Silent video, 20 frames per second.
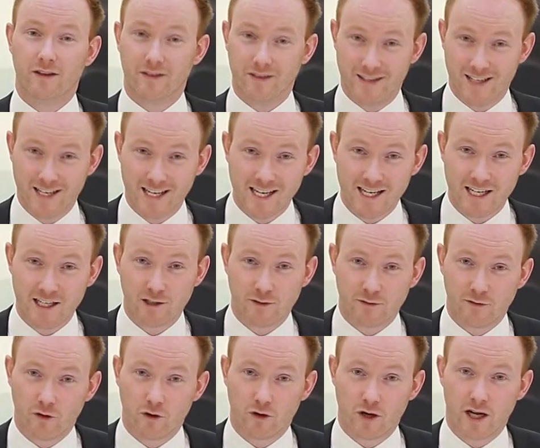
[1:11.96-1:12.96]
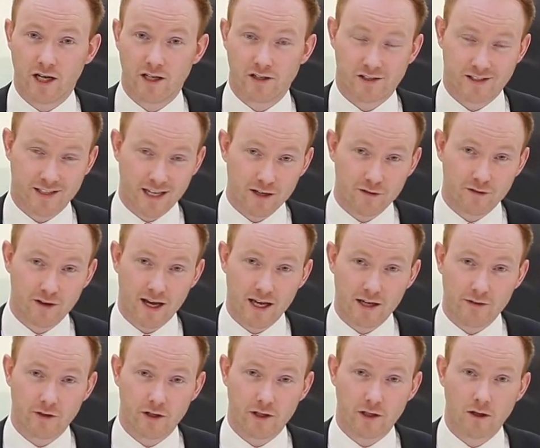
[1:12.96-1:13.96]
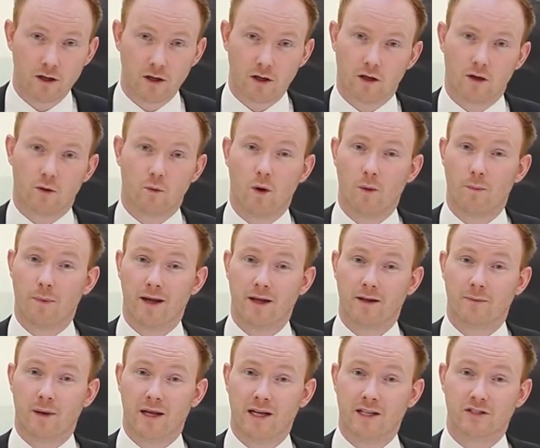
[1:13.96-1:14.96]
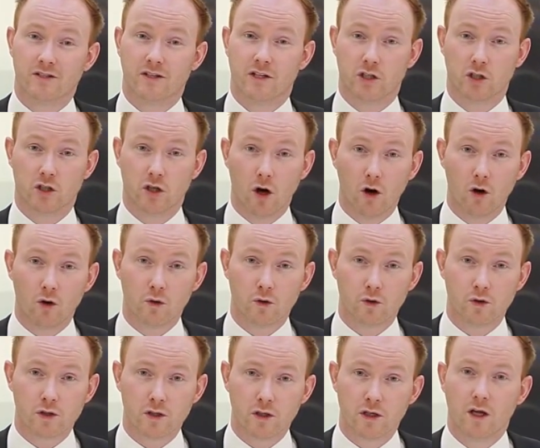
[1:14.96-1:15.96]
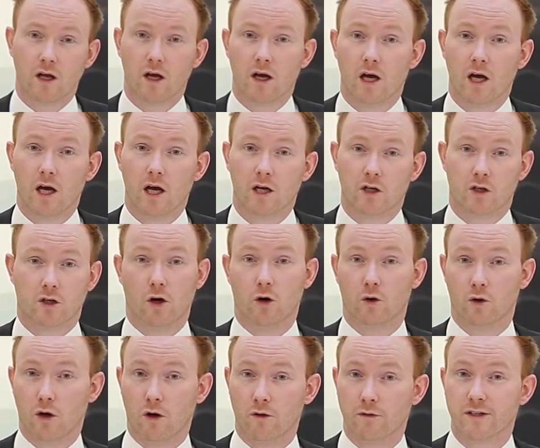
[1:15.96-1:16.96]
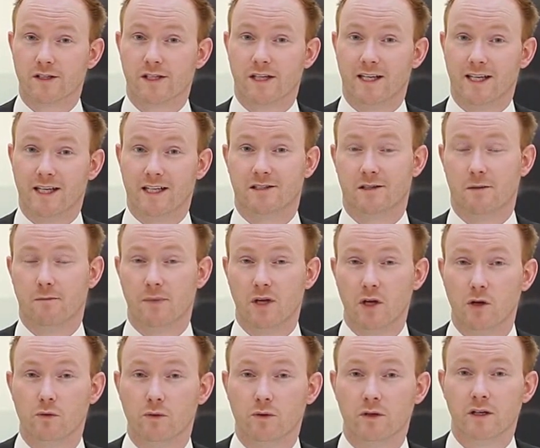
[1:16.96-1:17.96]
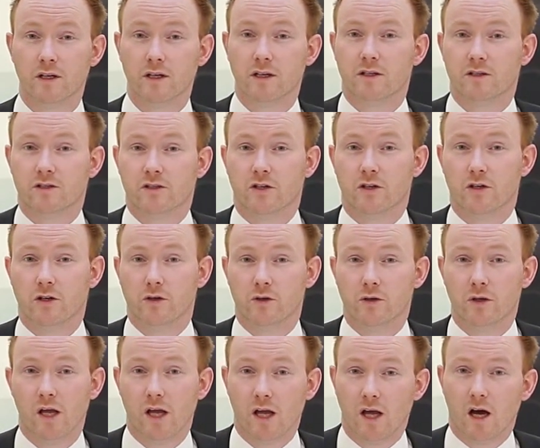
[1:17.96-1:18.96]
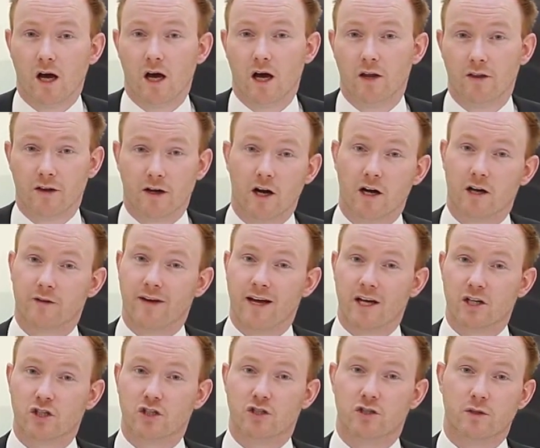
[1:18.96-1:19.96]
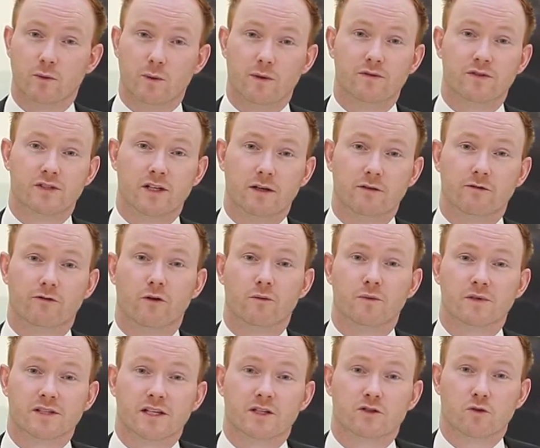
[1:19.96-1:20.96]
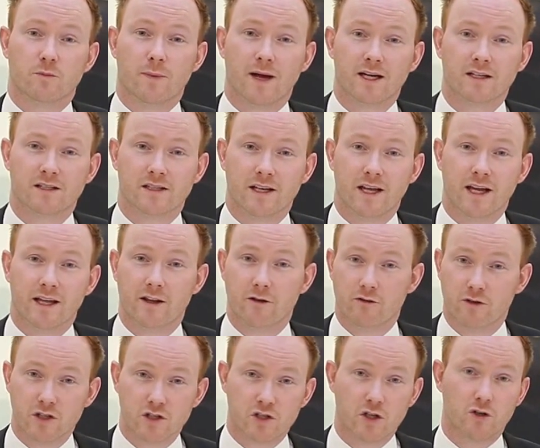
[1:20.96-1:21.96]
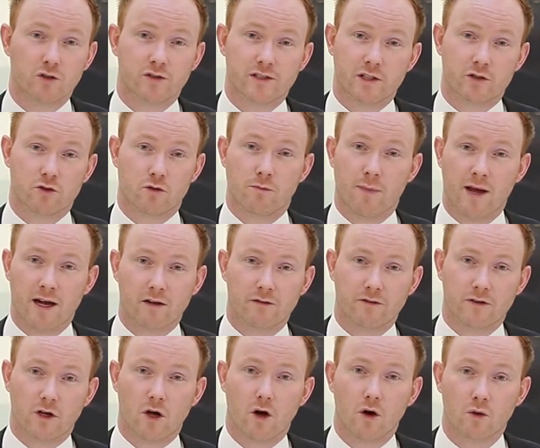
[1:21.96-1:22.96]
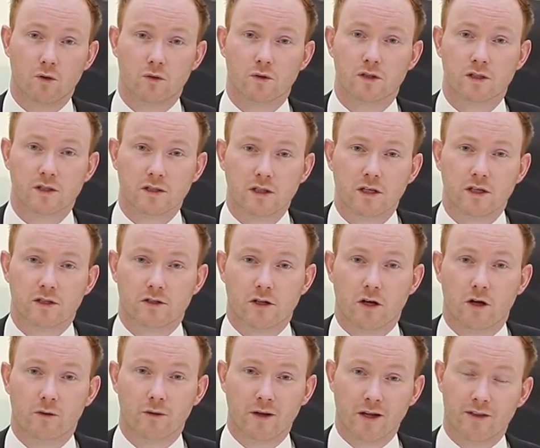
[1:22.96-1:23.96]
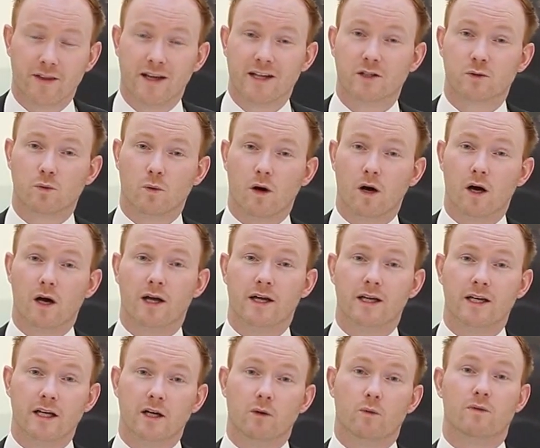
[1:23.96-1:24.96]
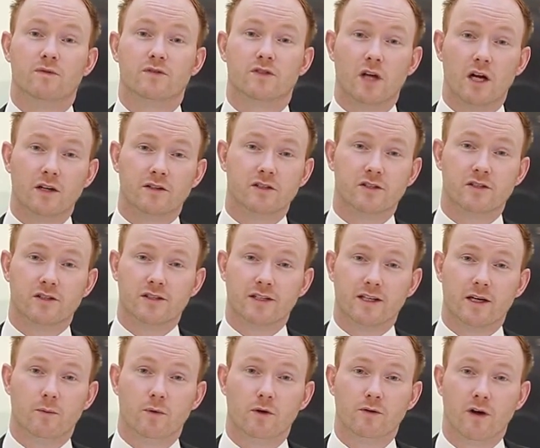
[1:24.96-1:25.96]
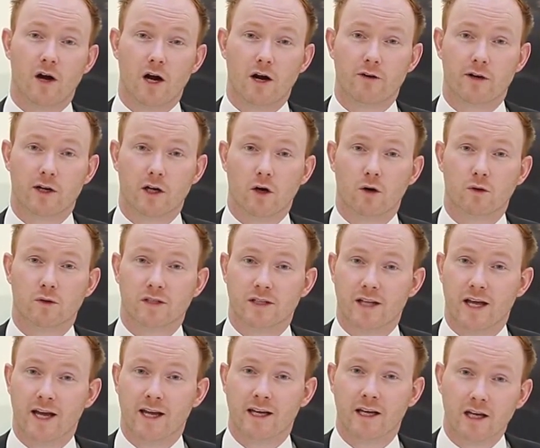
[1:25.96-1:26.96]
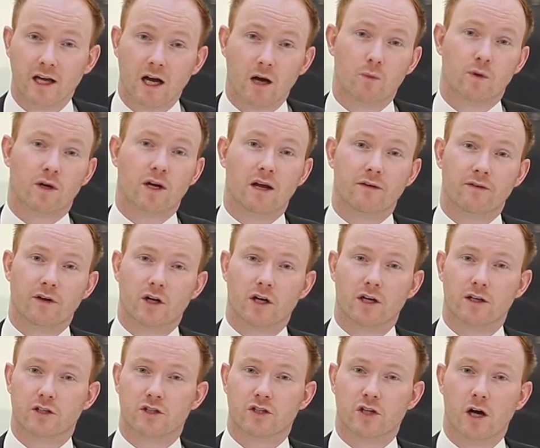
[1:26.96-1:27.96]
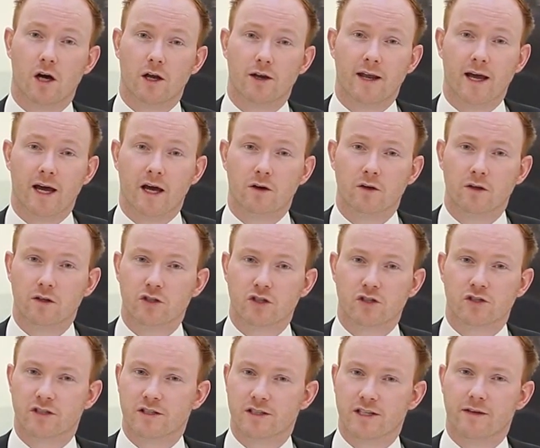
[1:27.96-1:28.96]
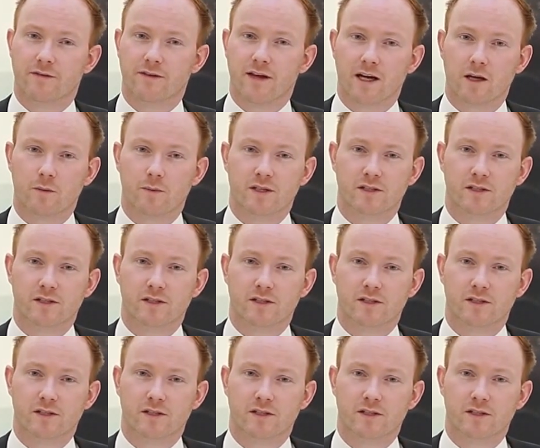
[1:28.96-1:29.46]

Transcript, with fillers: need for a safe haven, what better place than gold? Uh, gold obviously is immune to uh, the kind of actions that we've seen from the central bank today. There is no central bank for gold. So that's why we've started to see a move higher in gold today, and we're going to have a look at the chart now just to see if that can be